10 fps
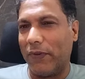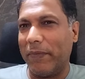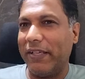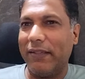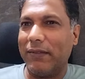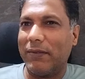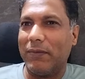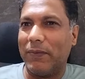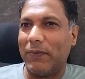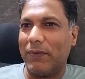for me, uh,
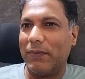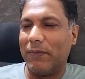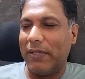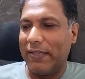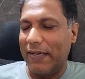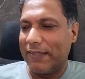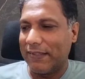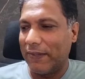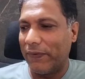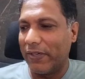it,
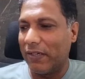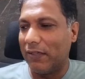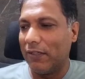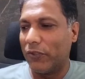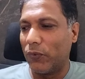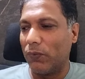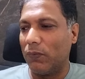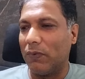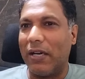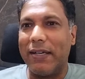it's difficult to